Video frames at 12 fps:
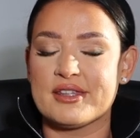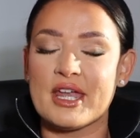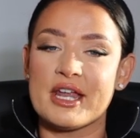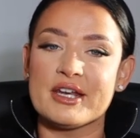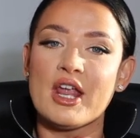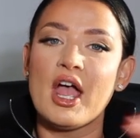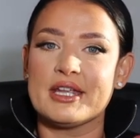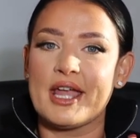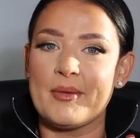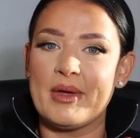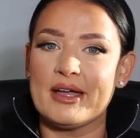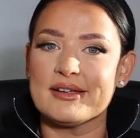then
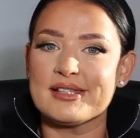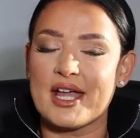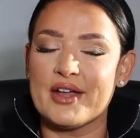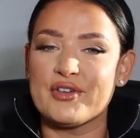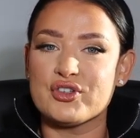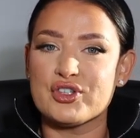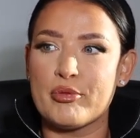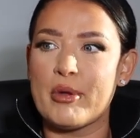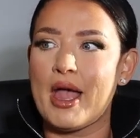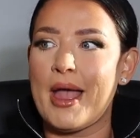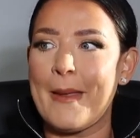TK Maxx have some